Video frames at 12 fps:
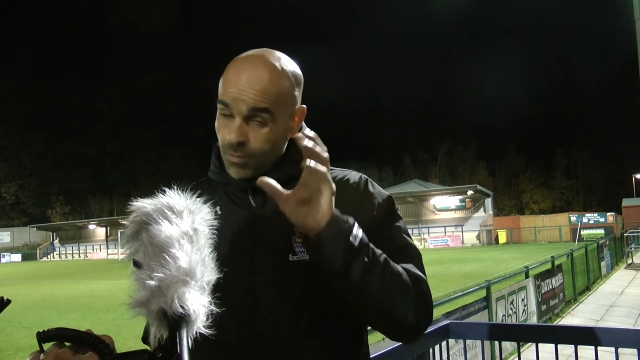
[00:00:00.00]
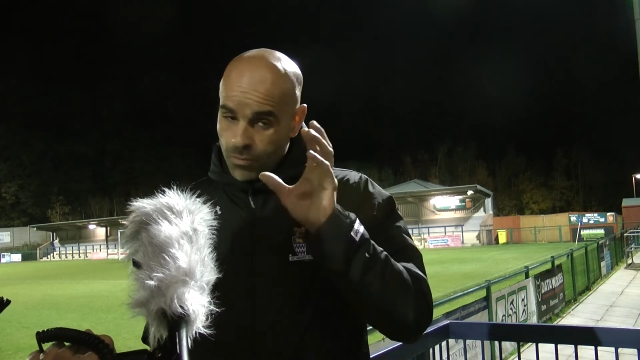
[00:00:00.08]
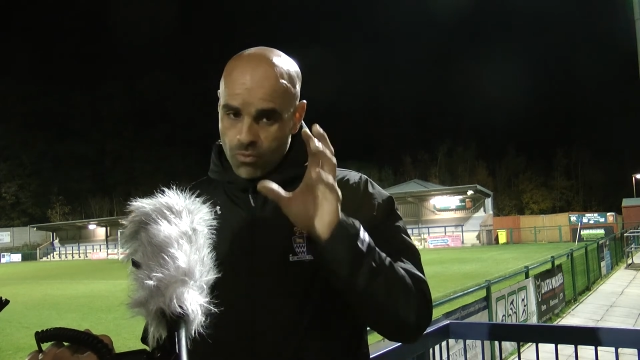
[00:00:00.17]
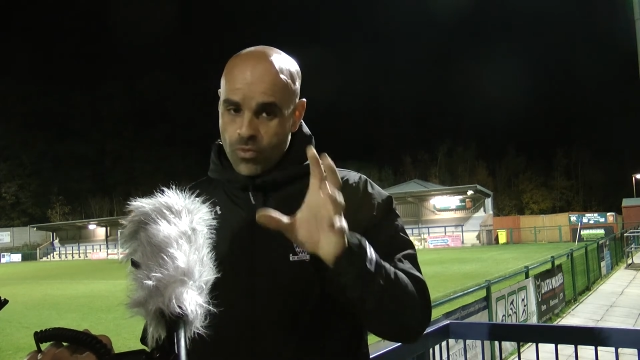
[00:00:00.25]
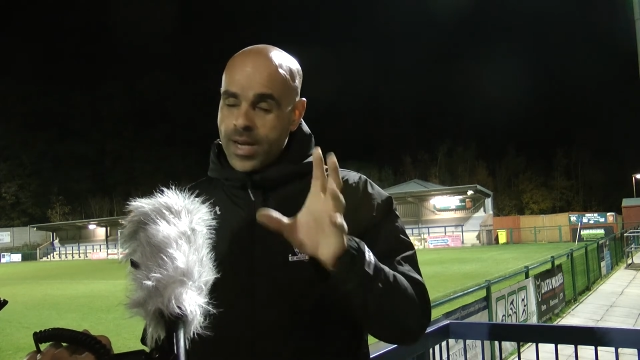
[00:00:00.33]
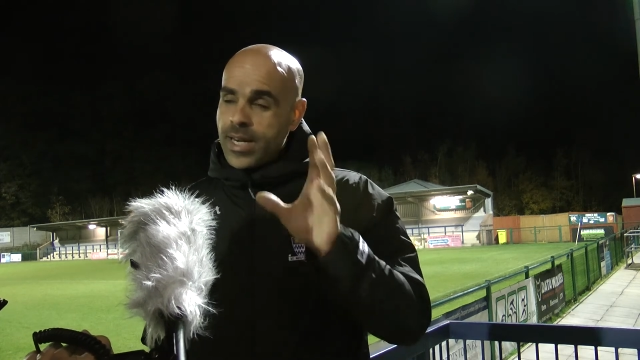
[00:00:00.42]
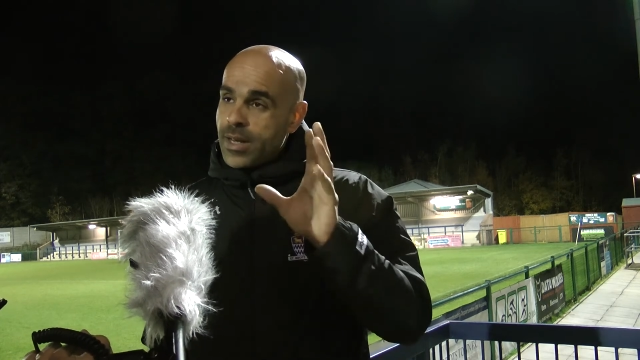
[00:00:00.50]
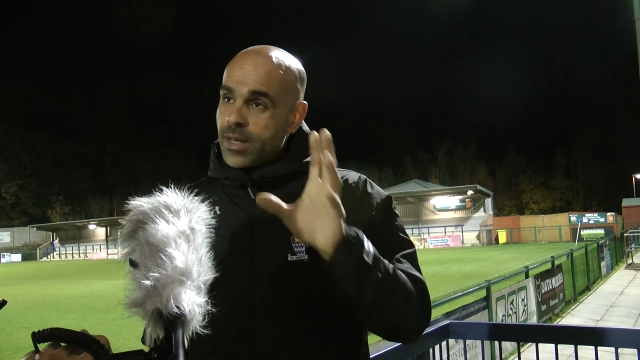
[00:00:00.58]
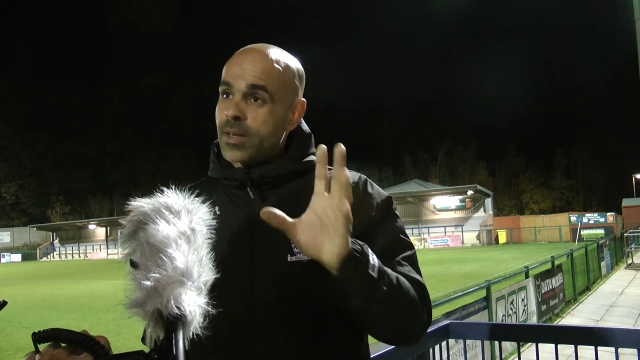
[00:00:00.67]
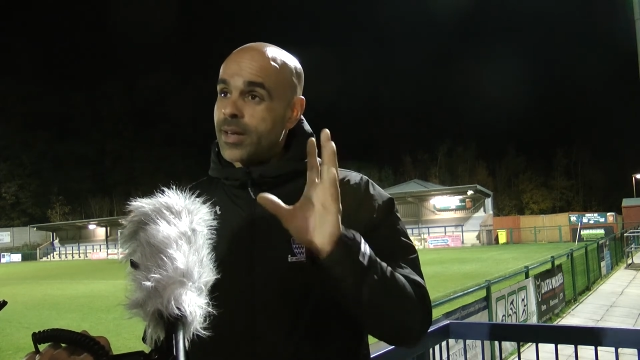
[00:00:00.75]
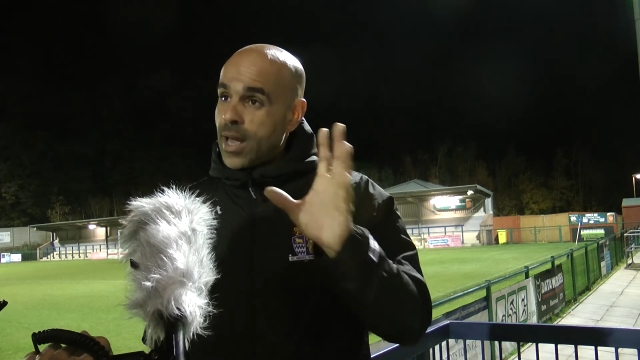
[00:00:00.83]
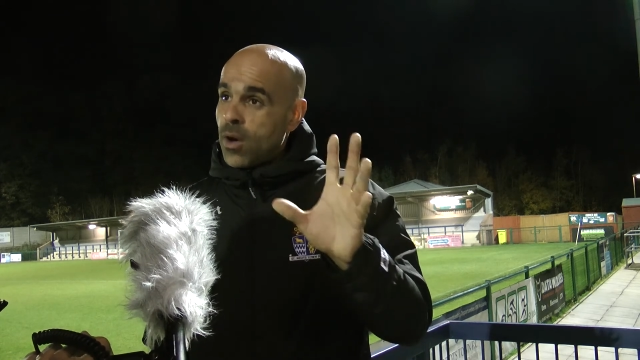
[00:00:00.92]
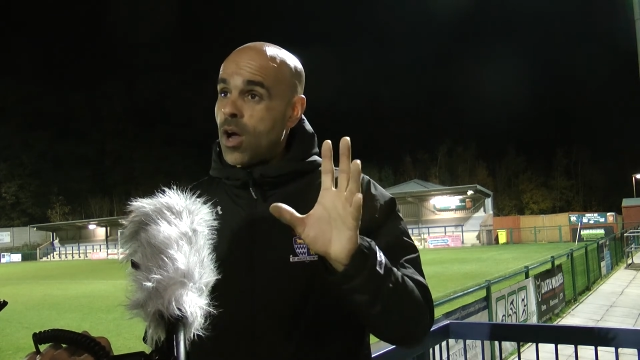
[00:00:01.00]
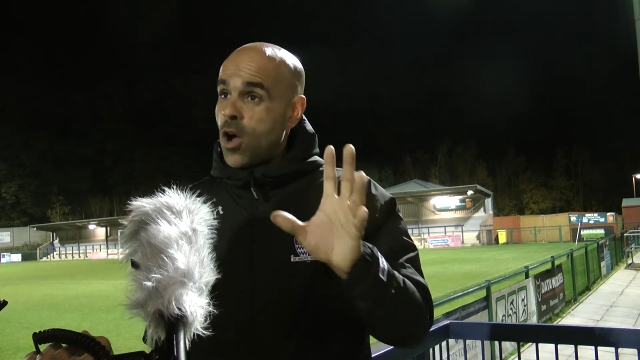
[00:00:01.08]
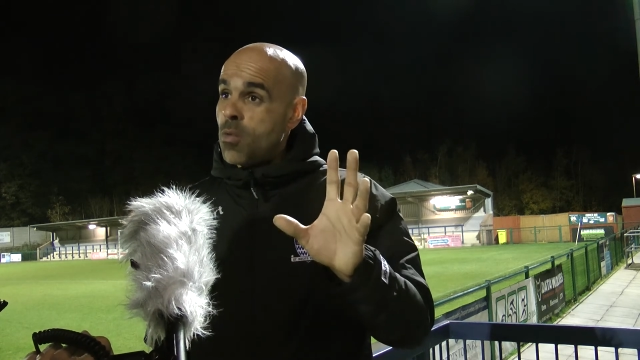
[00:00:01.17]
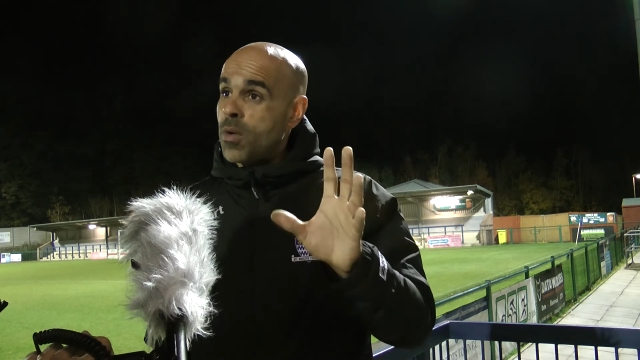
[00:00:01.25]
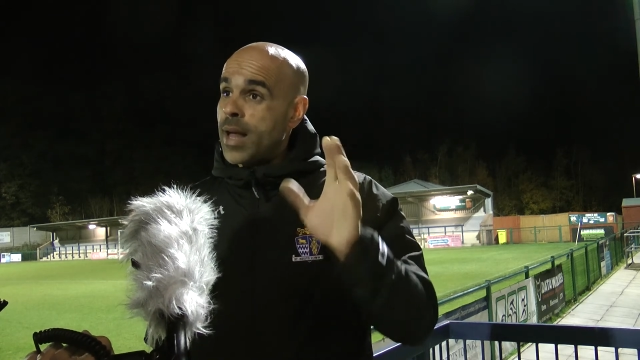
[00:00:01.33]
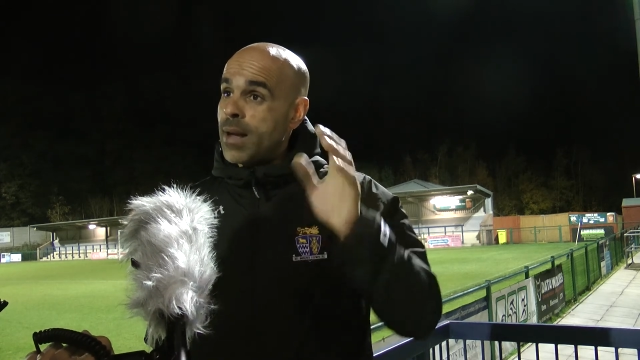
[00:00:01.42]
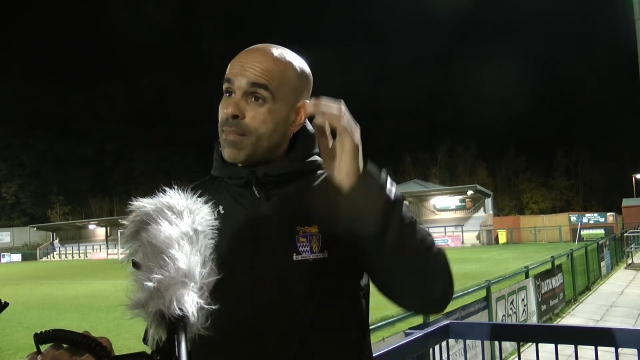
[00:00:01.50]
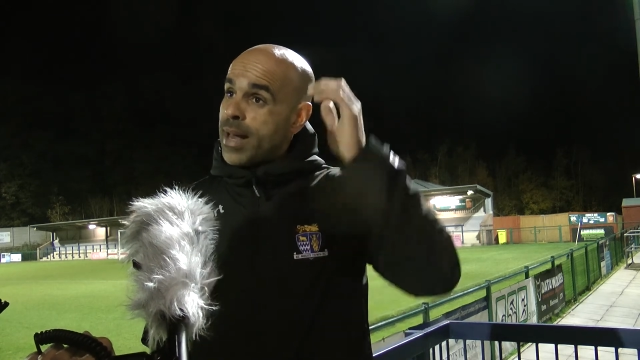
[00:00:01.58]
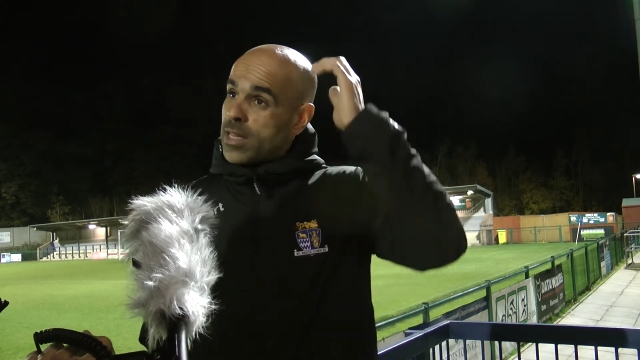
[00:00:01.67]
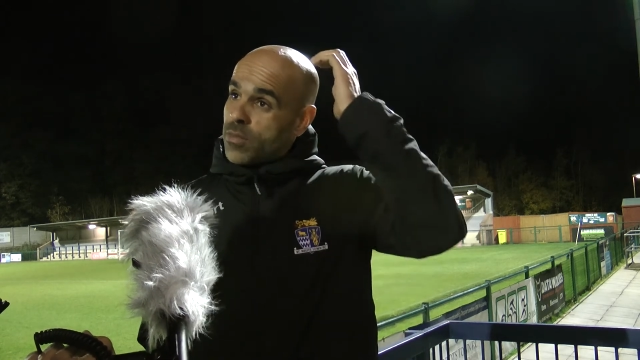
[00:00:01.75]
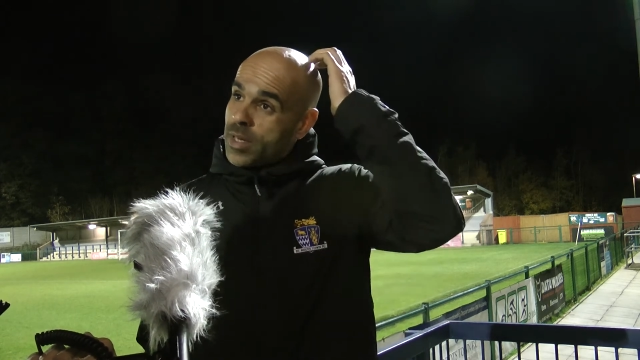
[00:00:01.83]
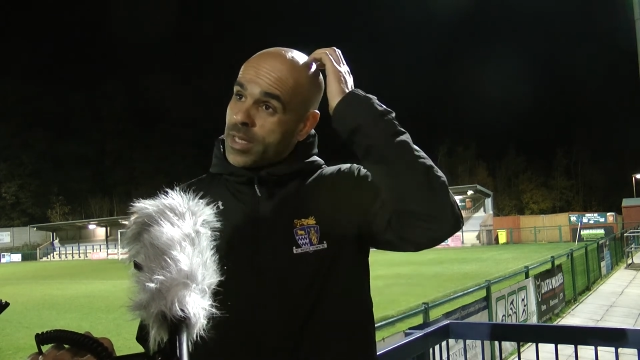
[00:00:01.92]
really nail home on that
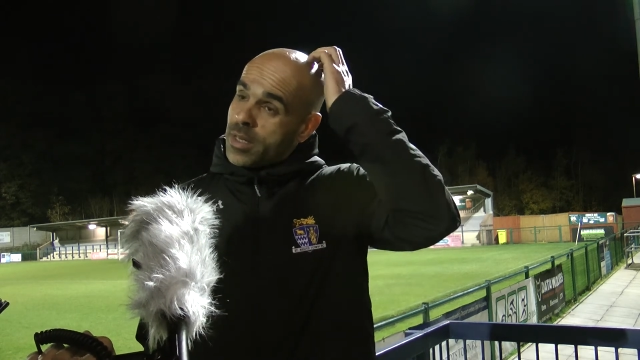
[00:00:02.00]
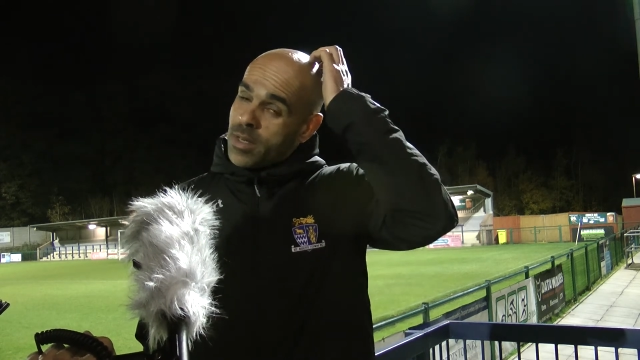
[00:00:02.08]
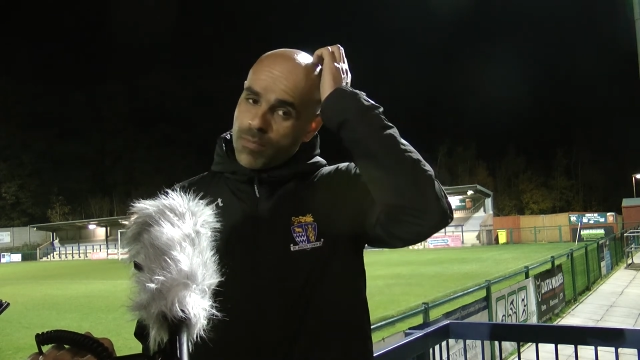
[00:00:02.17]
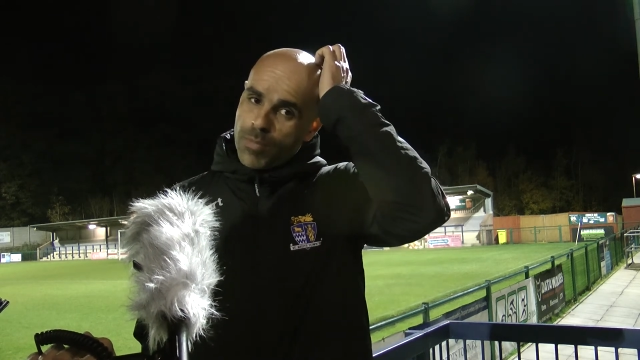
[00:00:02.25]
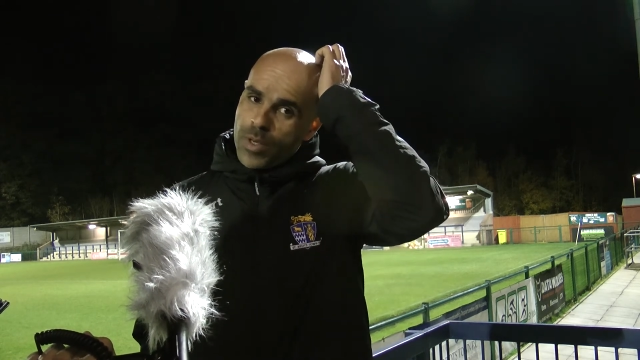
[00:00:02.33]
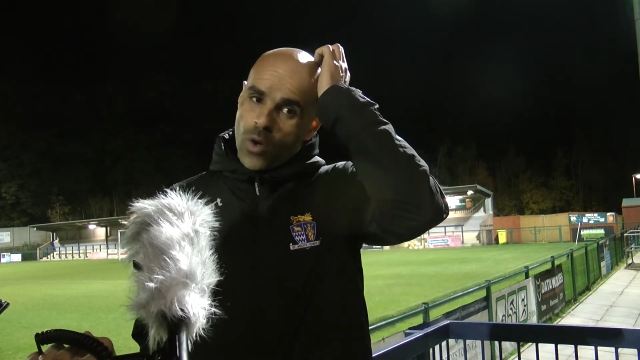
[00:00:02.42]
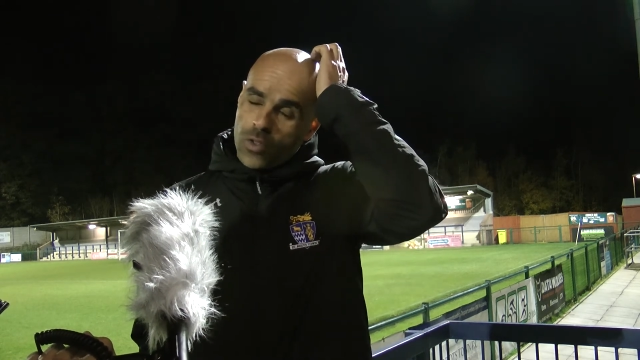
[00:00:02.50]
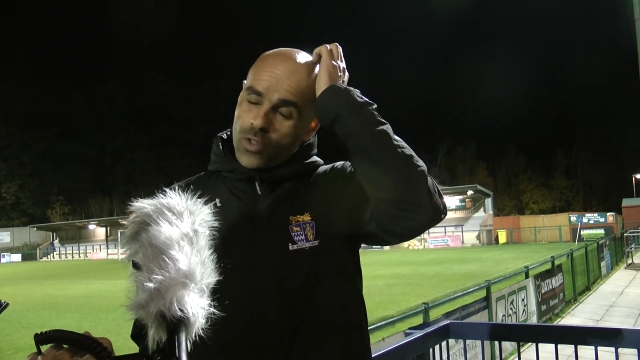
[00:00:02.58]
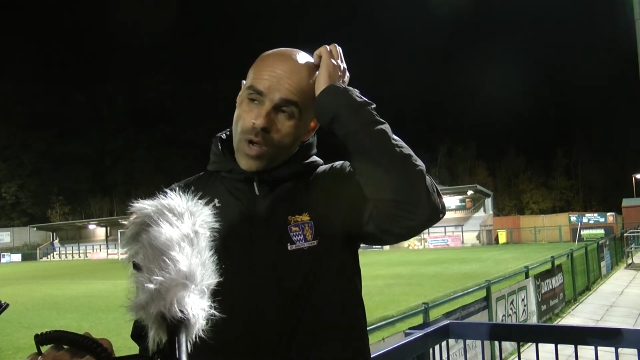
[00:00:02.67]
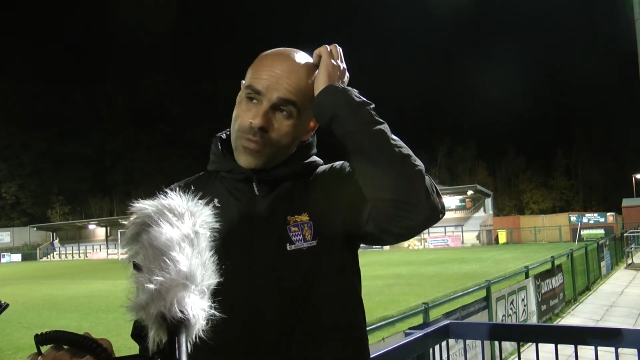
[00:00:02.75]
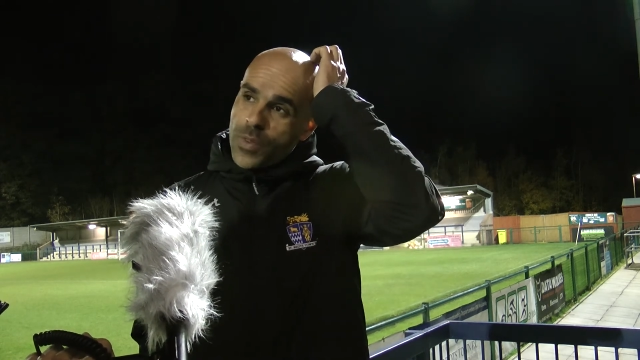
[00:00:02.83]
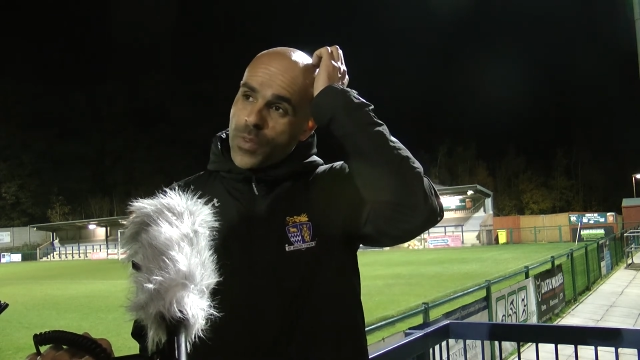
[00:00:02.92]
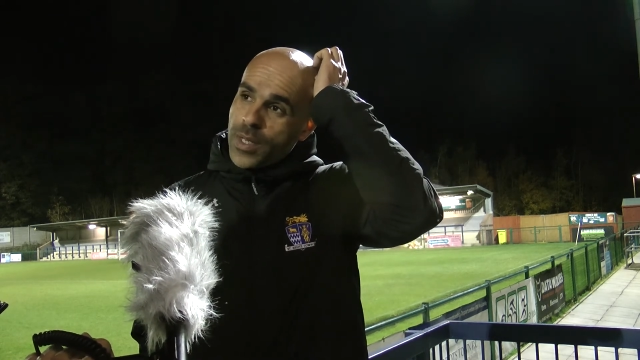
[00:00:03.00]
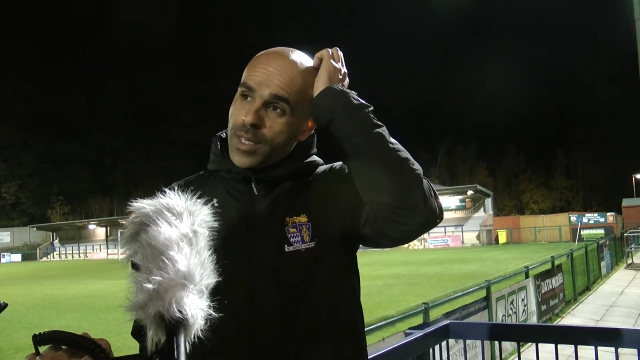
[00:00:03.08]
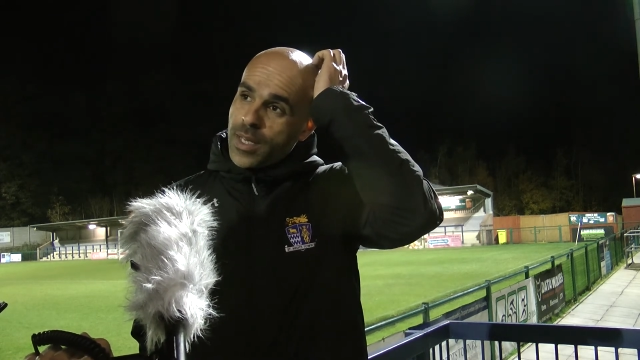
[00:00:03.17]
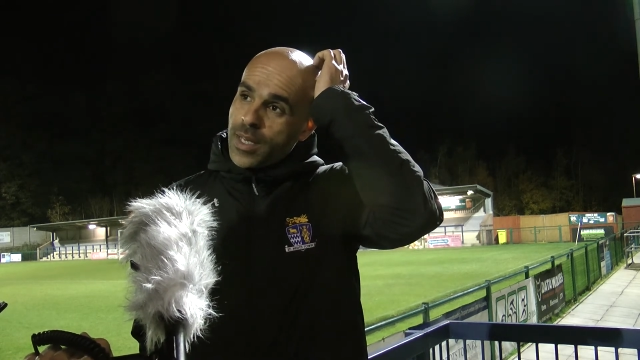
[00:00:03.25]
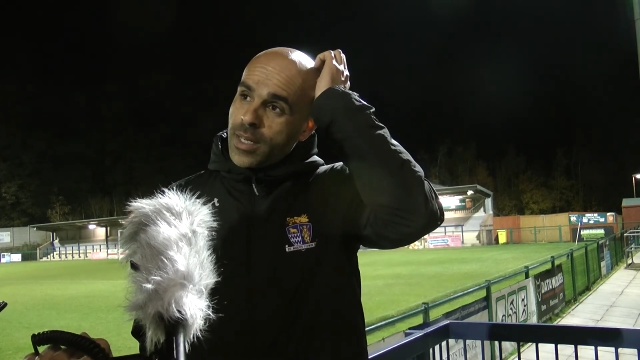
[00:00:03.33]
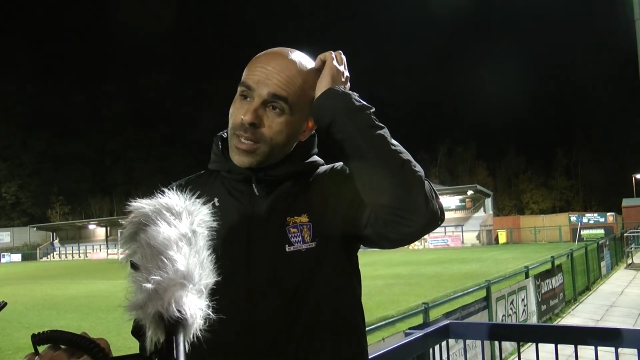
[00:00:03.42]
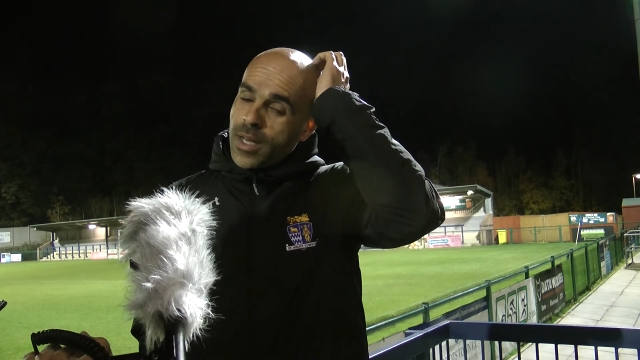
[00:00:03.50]
massively, but not to overthink it.